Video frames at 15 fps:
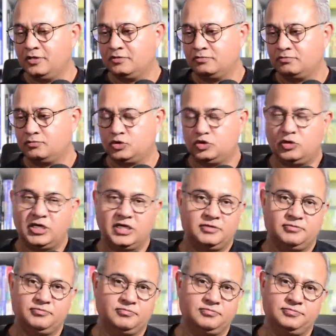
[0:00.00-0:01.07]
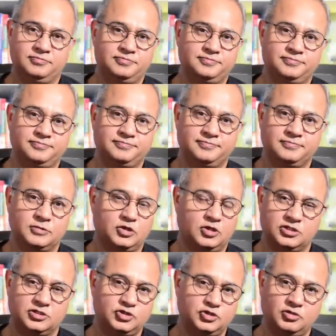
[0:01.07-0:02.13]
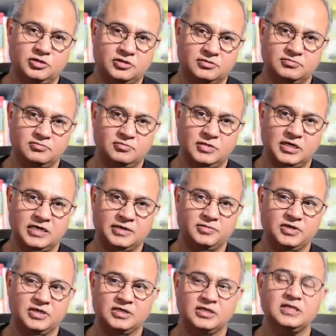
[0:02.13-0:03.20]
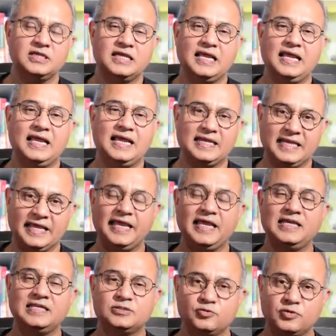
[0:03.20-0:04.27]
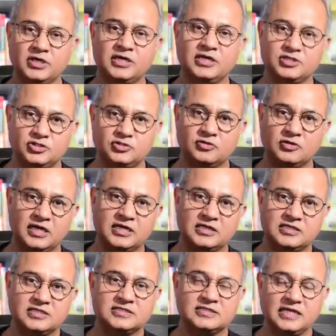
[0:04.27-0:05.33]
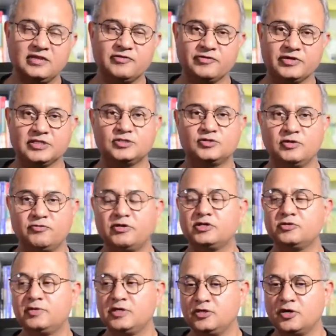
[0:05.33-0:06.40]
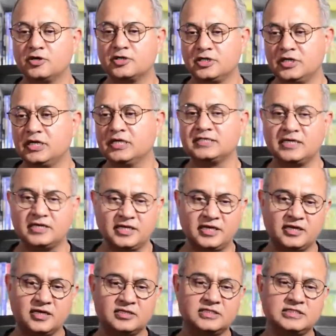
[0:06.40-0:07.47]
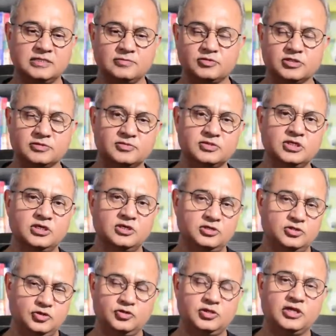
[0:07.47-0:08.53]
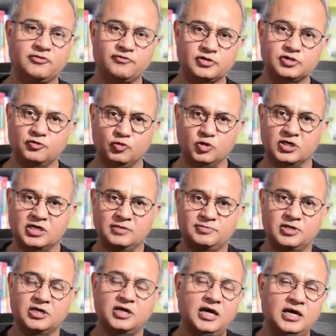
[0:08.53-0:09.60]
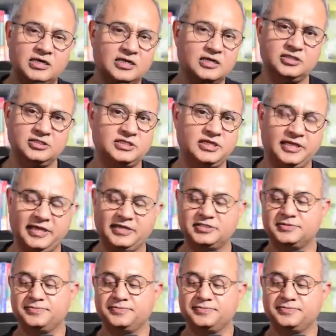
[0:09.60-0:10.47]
so i thought sure i'm in an age where i should get this anyway so i went to my doctor and i said here are the symptoms do you think we should work up our heart and he said yes